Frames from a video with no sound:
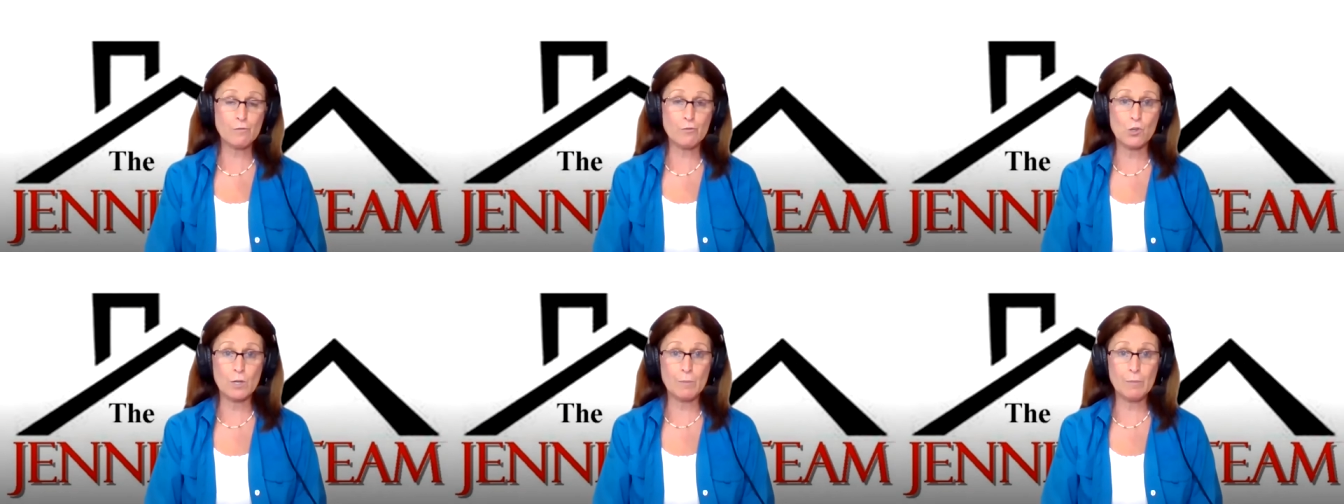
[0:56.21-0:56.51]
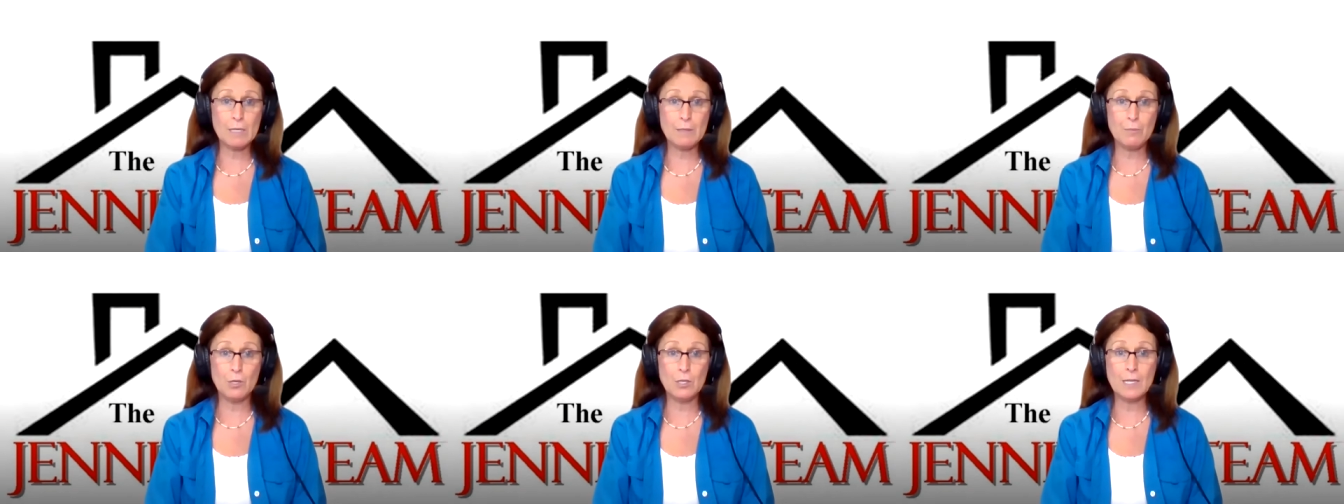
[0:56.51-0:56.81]
for
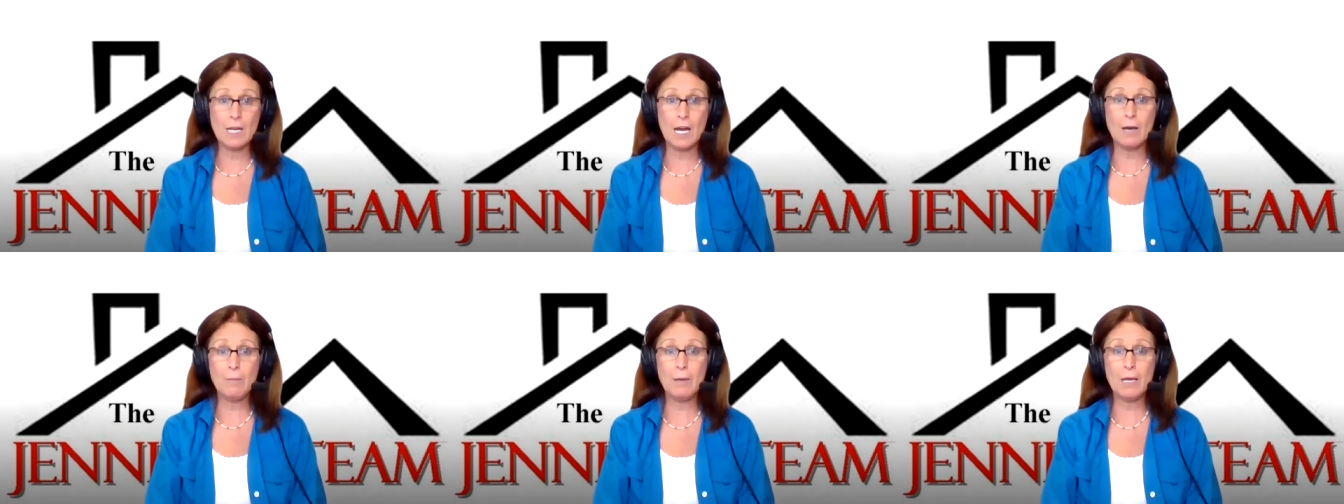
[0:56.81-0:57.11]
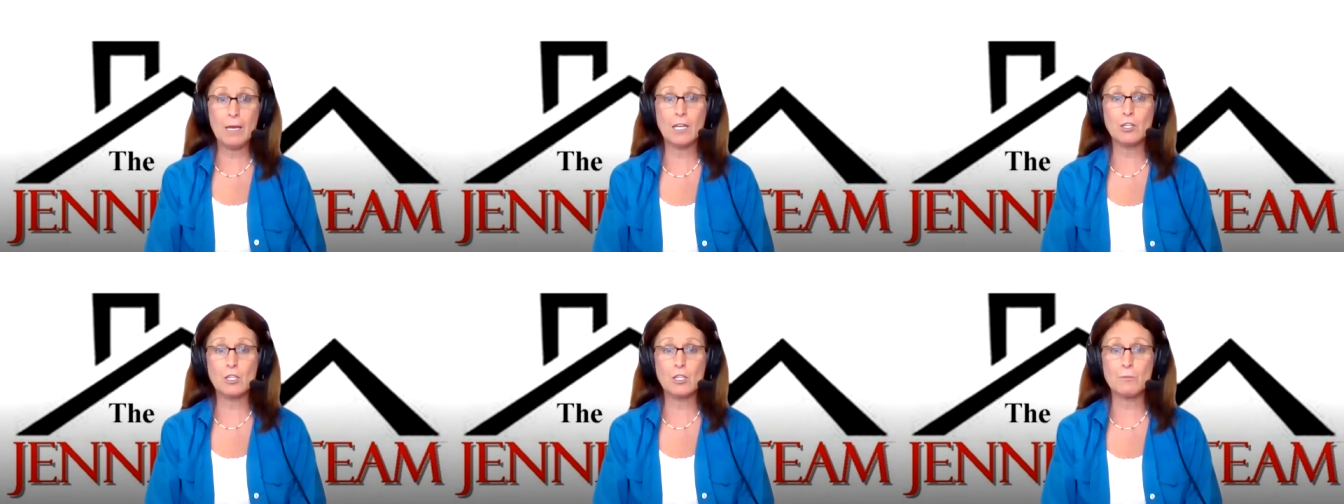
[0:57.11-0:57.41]
people not
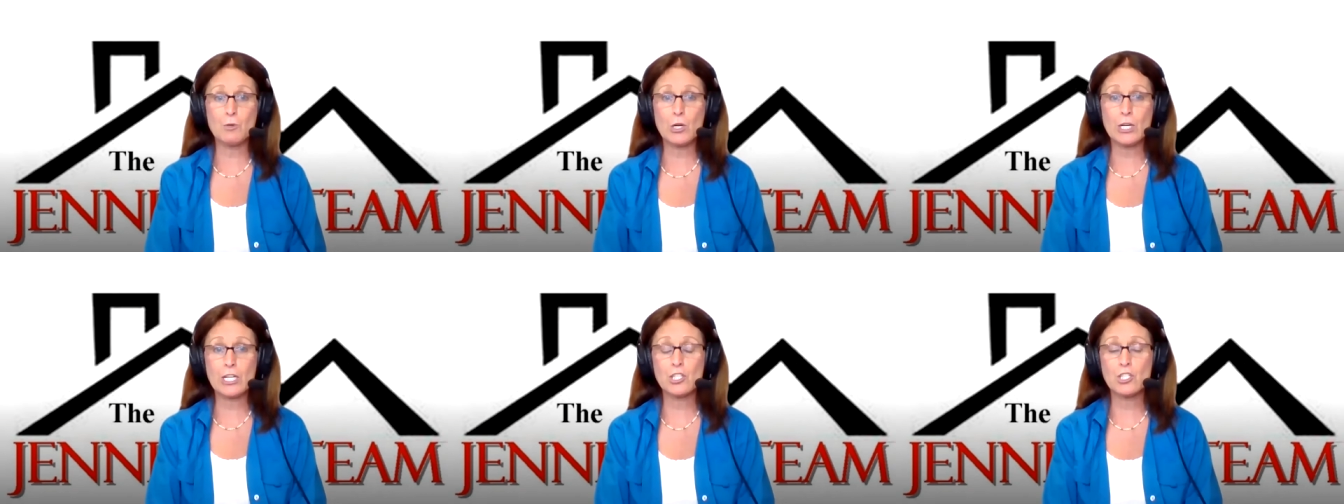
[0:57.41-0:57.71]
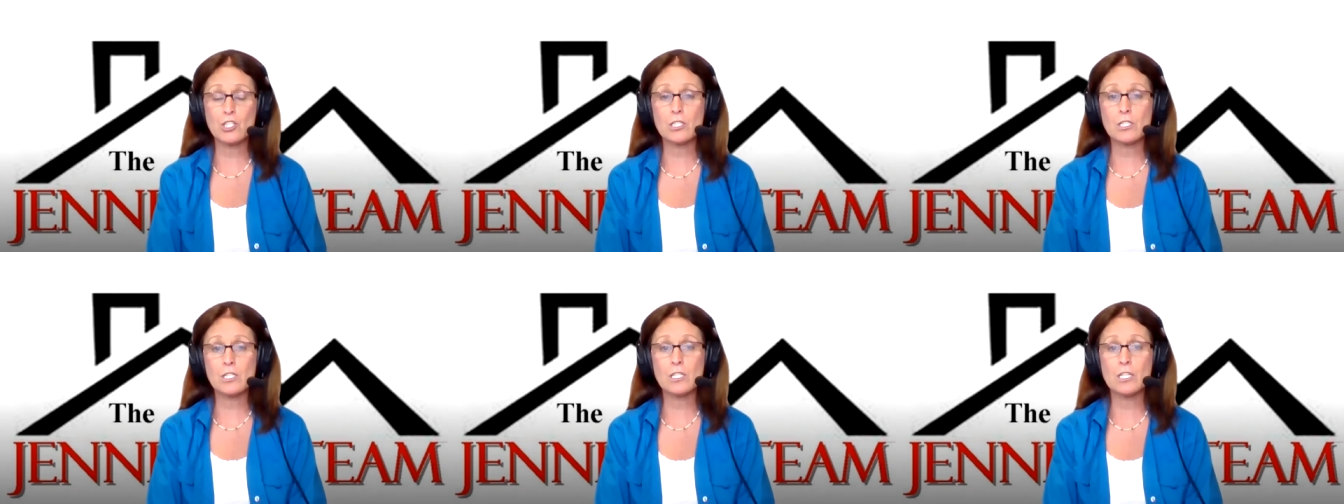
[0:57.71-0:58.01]
paying their mortgage
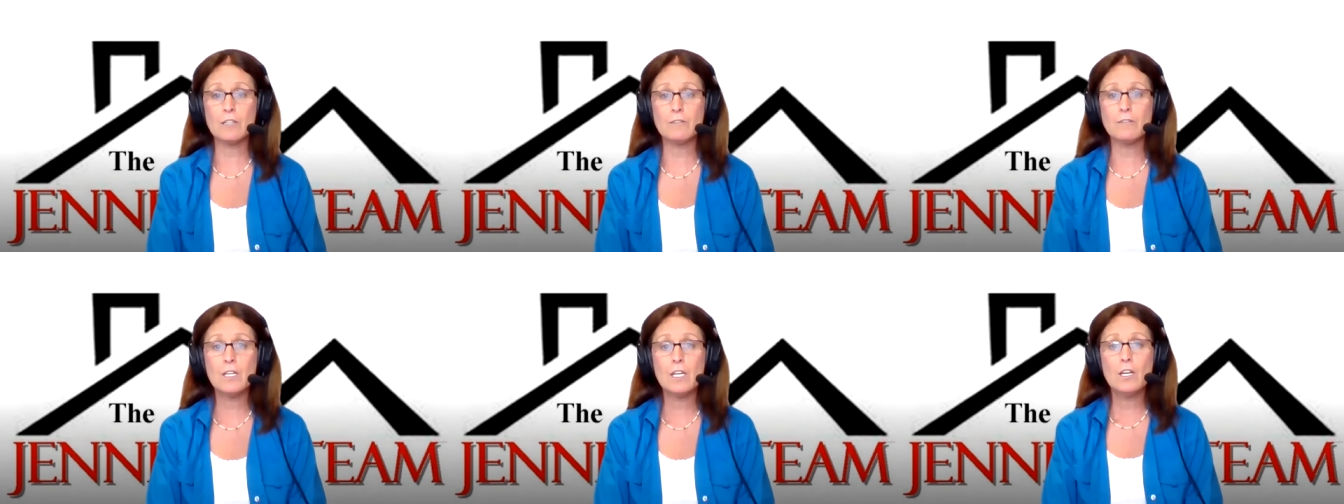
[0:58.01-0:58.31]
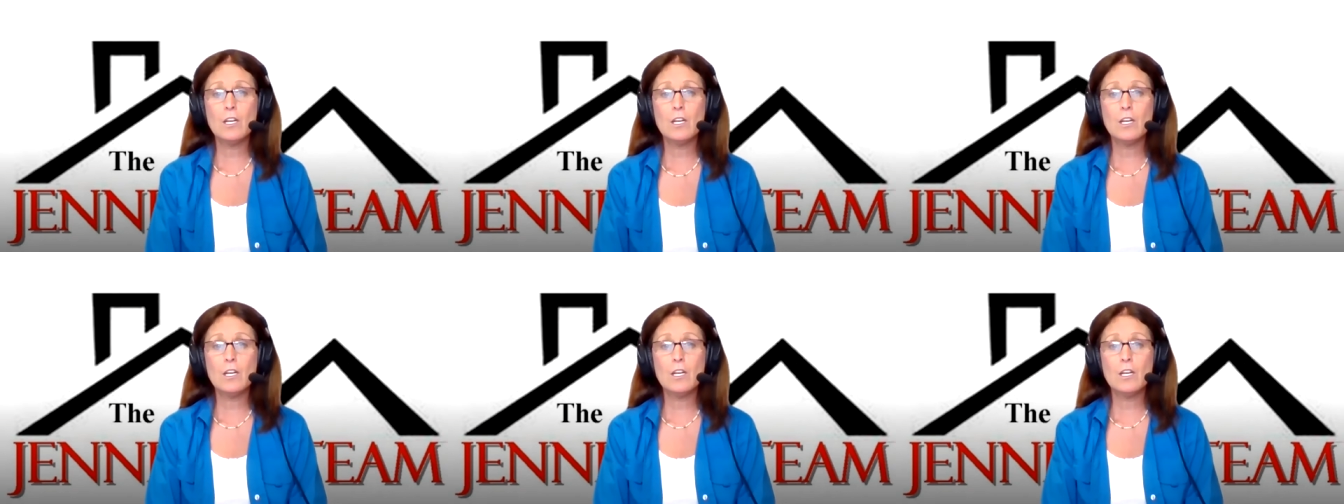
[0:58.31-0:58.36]
and stuff.